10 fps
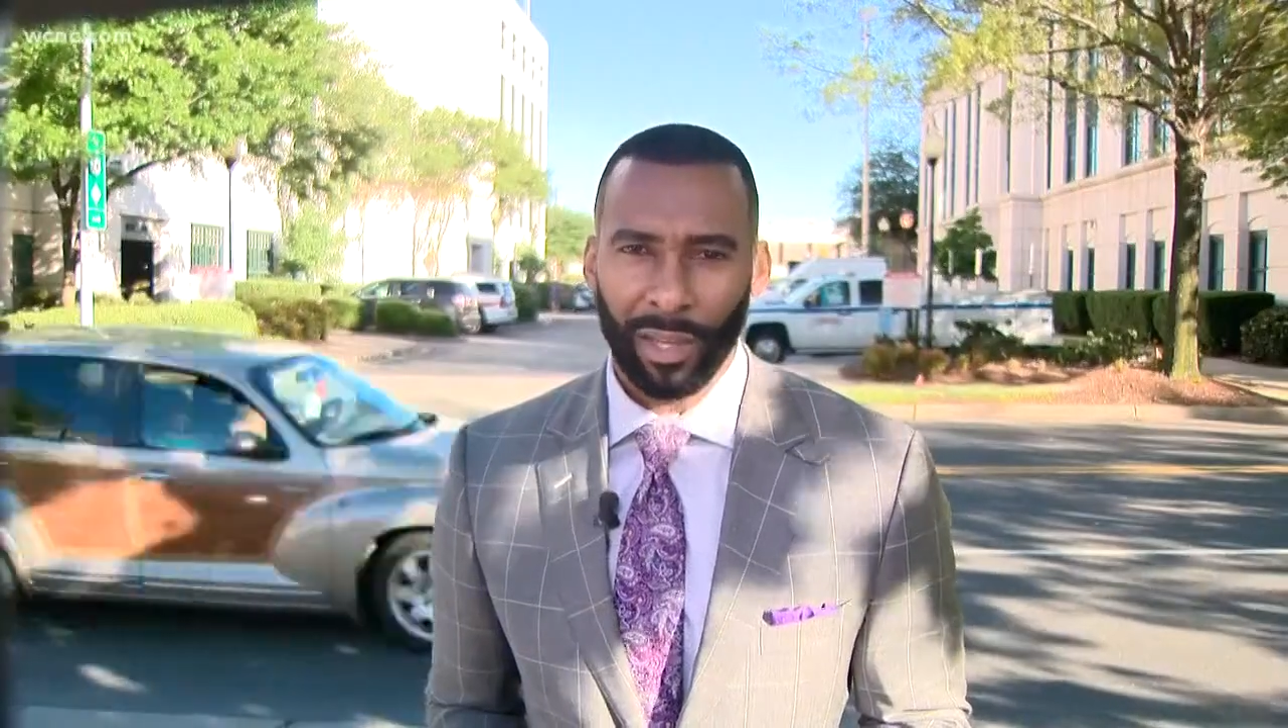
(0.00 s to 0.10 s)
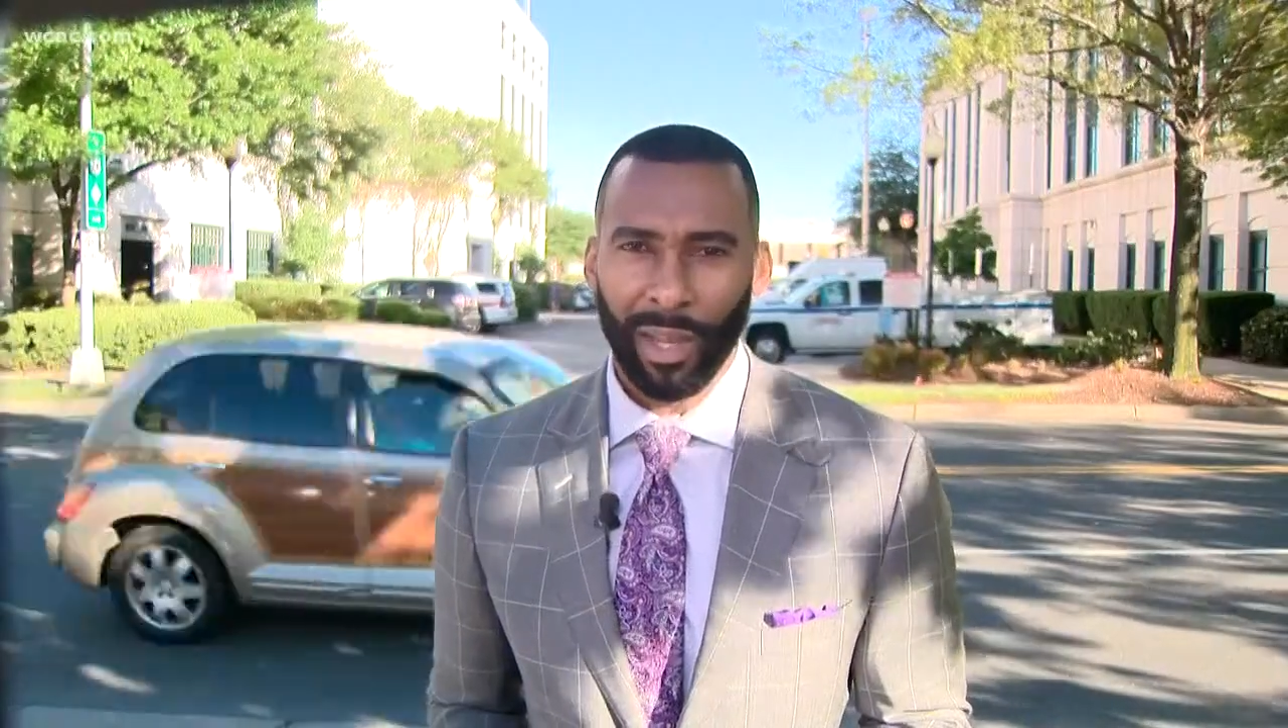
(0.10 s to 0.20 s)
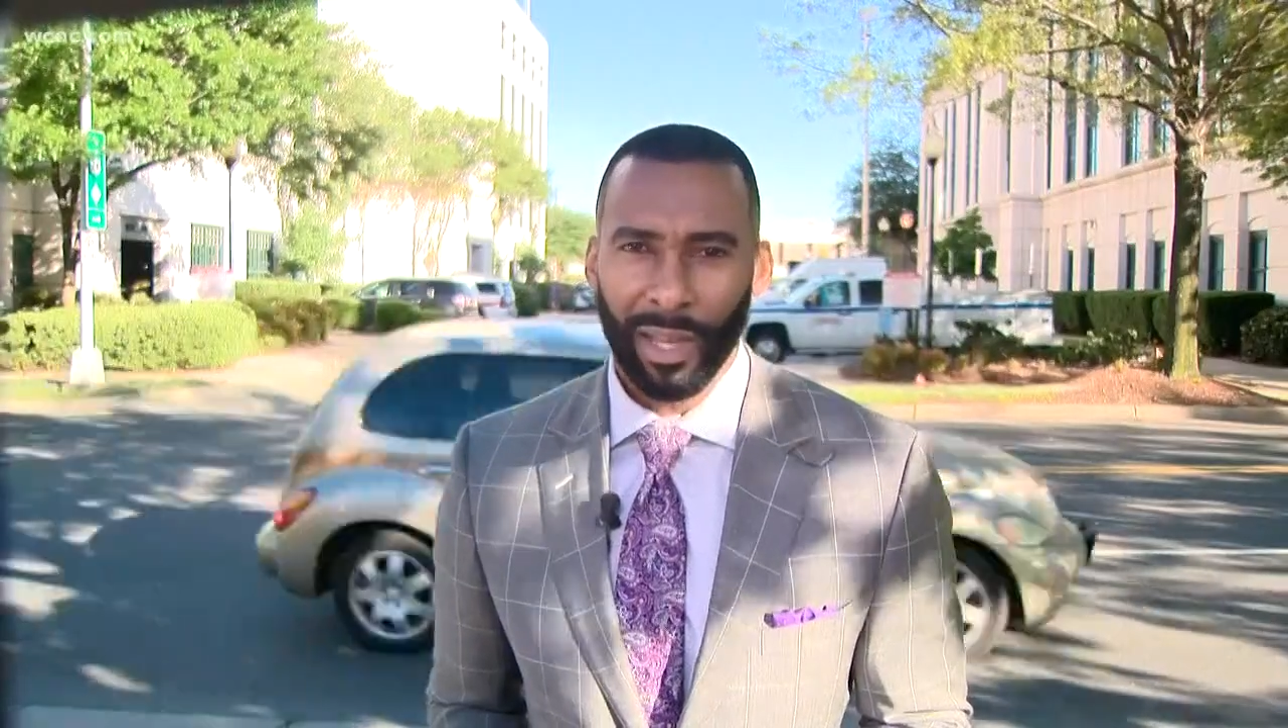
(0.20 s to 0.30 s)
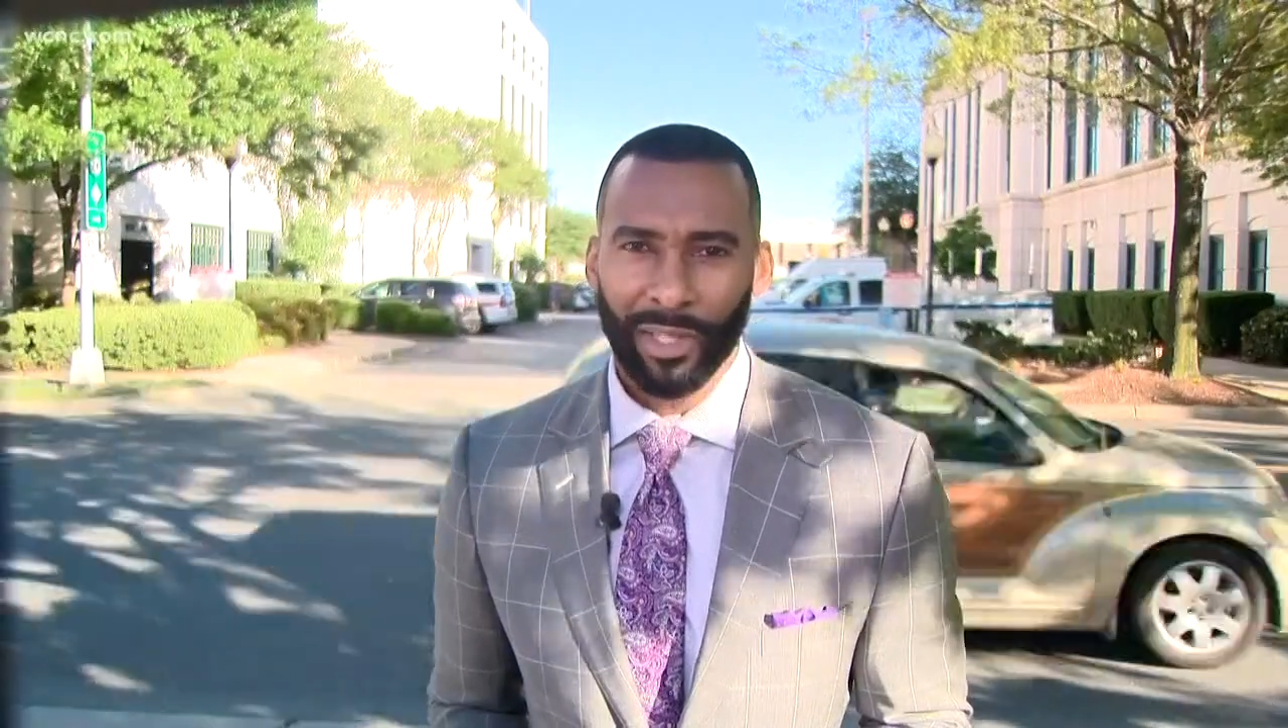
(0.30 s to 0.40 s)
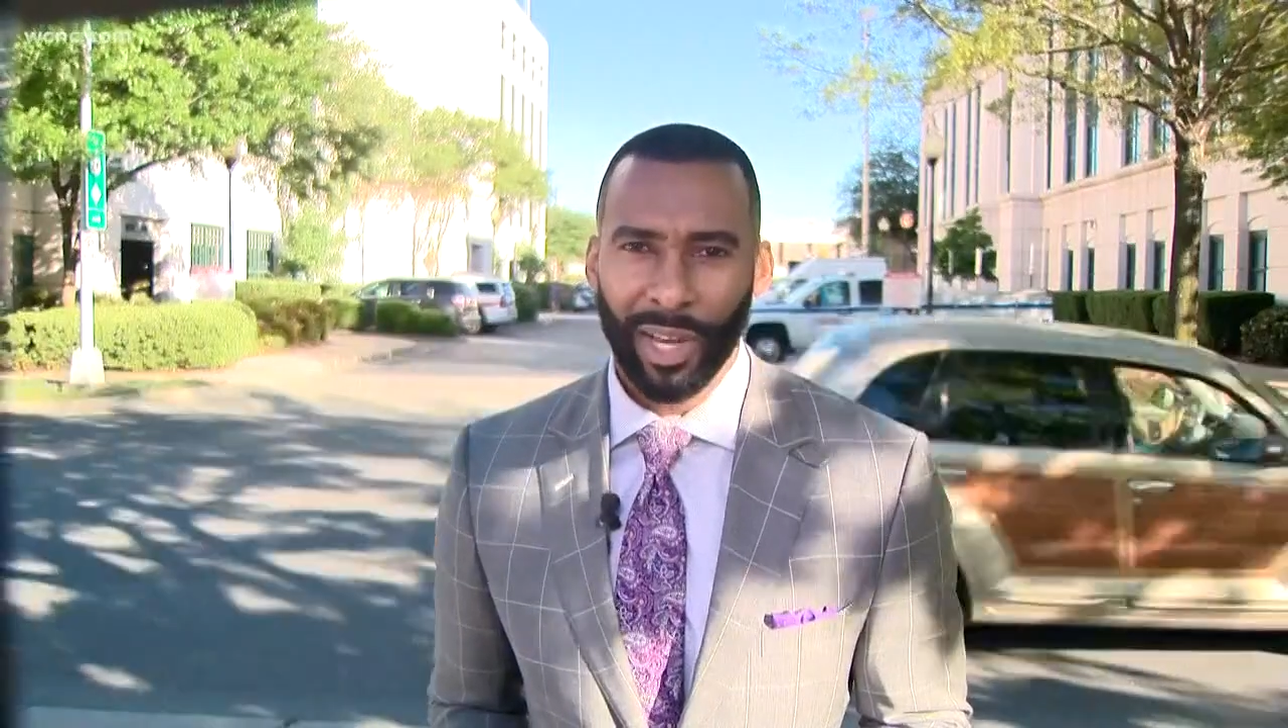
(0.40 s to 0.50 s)

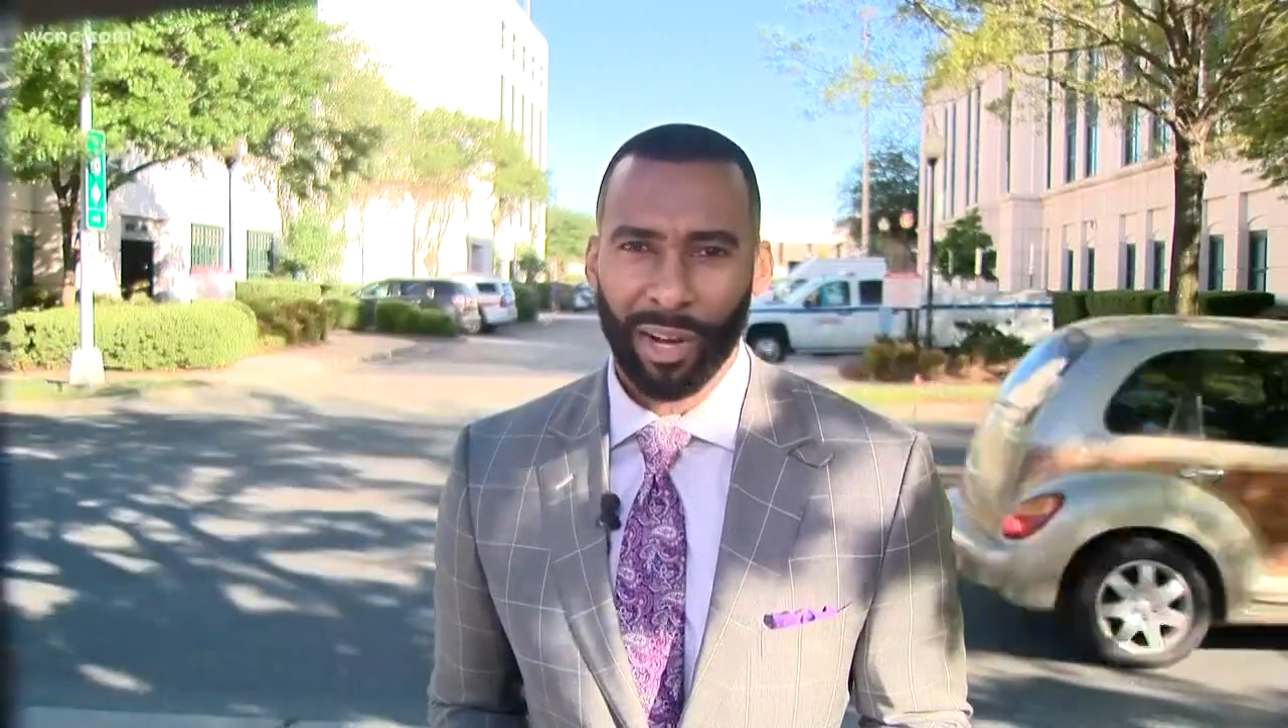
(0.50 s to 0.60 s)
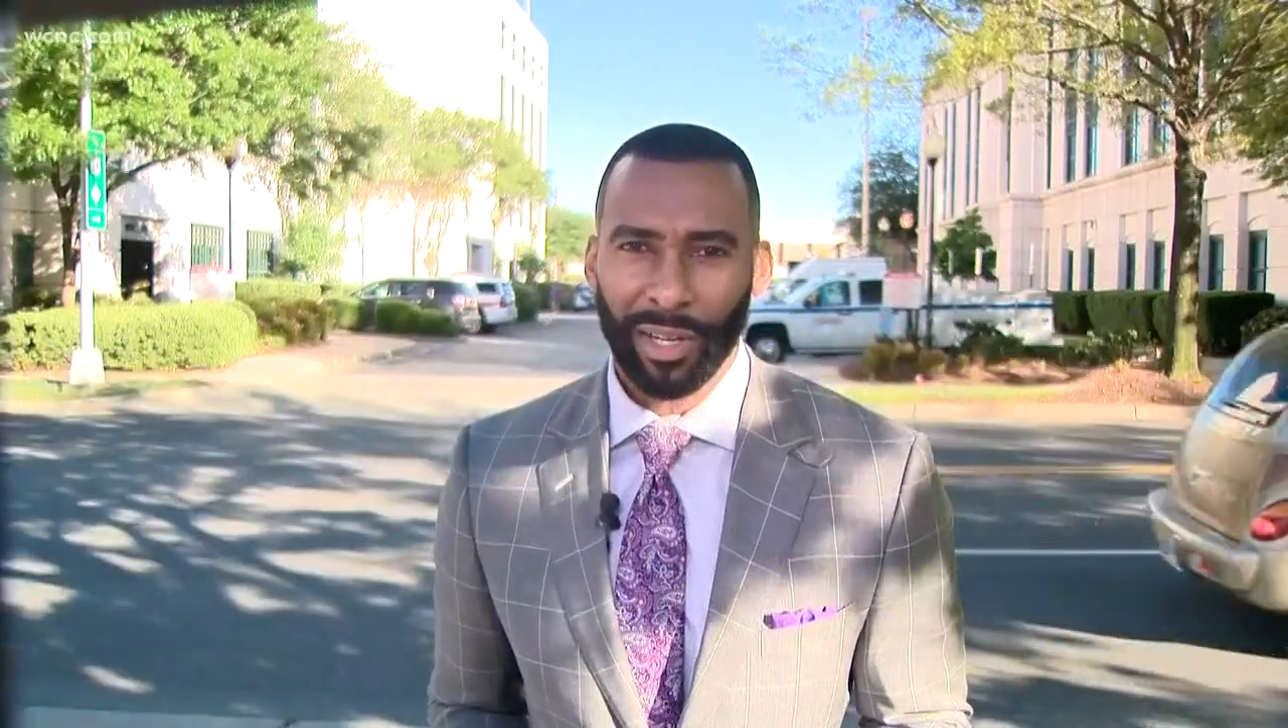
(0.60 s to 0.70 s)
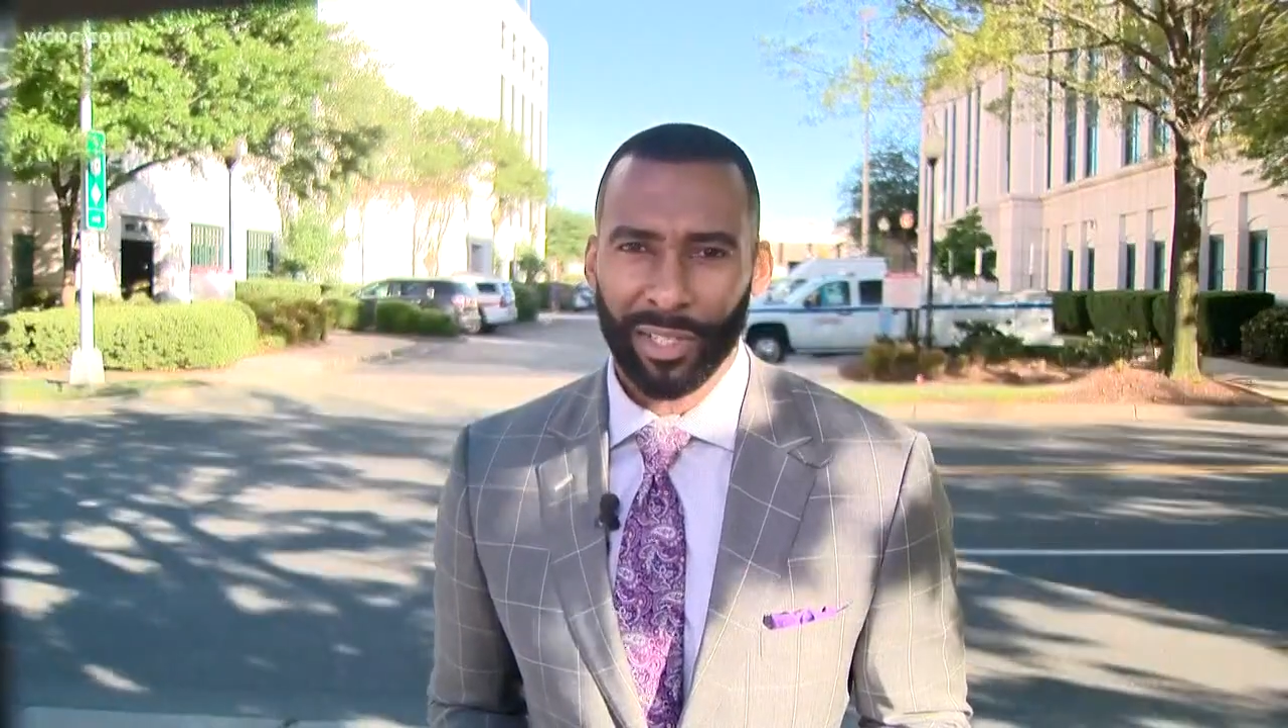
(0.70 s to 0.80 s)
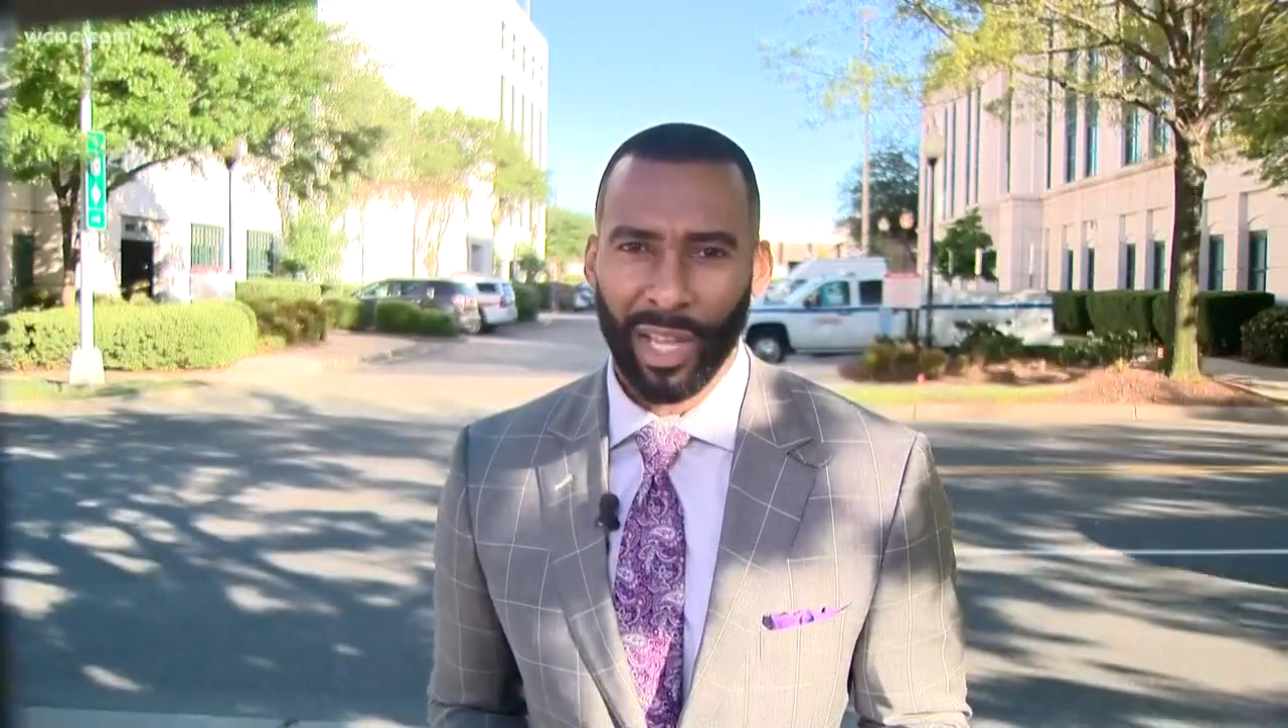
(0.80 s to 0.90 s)
Yes, Aaron